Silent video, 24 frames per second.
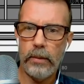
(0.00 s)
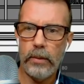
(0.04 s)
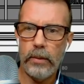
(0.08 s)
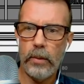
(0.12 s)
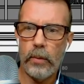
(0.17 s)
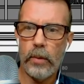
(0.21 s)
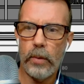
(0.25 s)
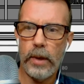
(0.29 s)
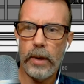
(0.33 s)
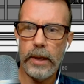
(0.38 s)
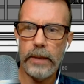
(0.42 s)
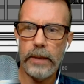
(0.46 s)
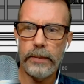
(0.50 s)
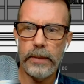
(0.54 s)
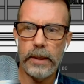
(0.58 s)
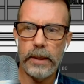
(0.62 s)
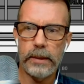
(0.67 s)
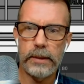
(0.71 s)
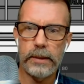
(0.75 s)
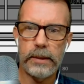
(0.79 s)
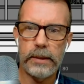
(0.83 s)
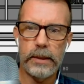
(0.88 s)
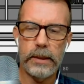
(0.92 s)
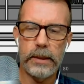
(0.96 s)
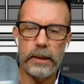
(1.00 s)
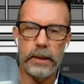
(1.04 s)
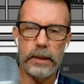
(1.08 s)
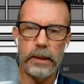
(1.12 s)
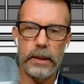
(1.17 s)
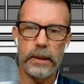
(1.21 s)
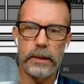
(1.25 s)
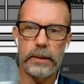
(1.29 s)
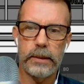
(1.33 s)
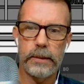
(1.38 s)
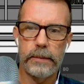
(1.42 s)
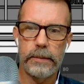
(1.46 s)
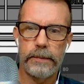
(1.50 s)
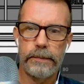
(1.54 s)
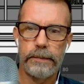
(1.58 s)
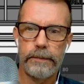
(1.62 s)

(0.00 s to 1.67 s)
know why I'm not seeing this.